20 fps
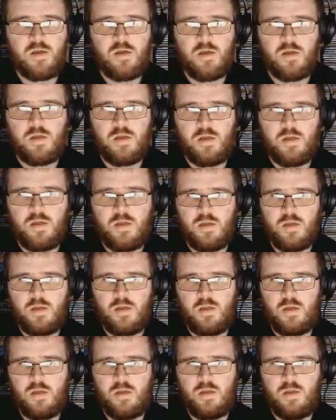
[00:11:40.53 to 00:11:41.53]

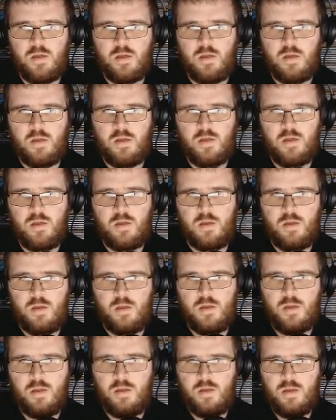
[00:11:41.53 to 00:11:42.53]

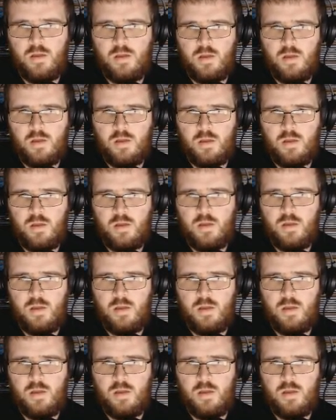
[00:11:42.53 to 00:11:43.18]
Nobody speaks.